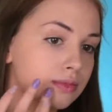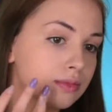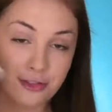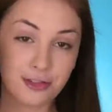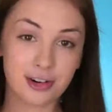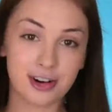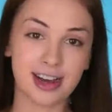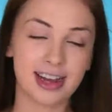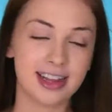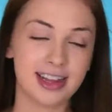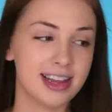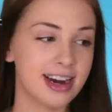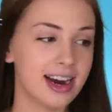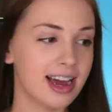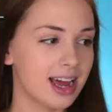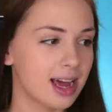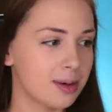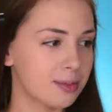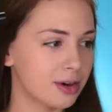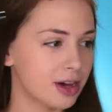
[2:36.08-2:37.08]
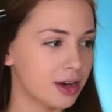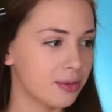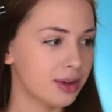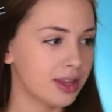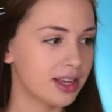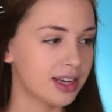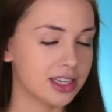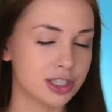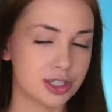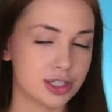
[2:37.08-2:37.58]
For the under eye, I'm going
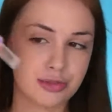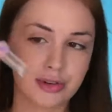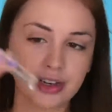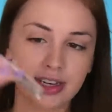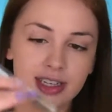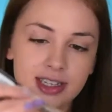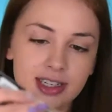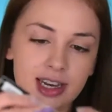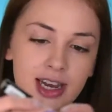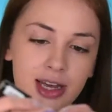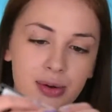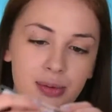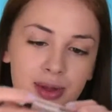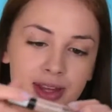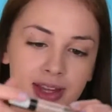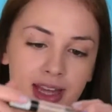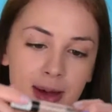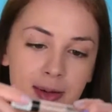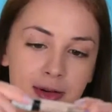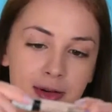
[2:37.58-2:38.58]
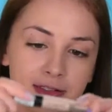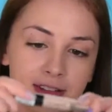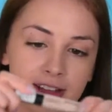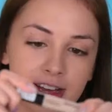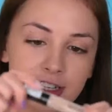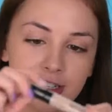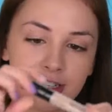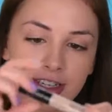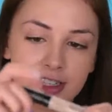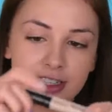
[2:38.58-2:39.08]
with the Catrice Liquid
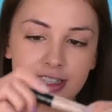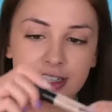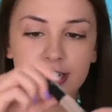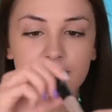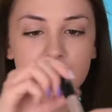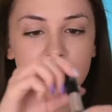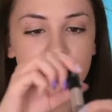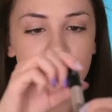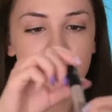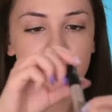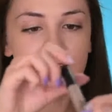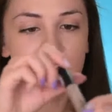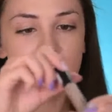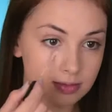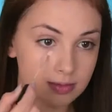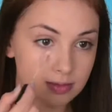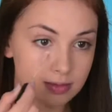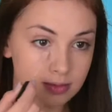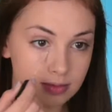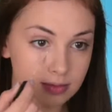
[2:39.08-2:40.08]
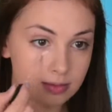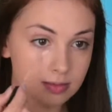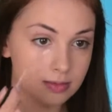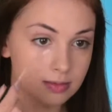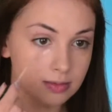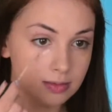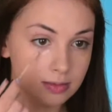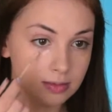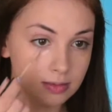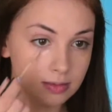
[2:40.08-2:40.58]
Camouflage Concealer. This is in
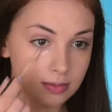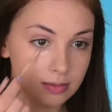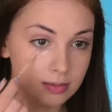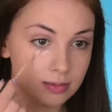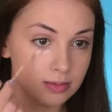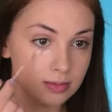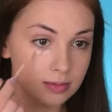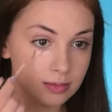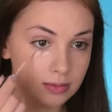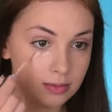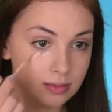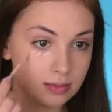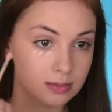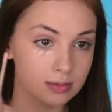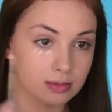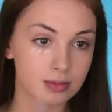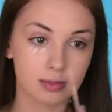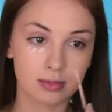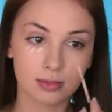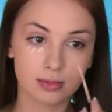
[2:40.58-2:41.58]
the shade Porcelain.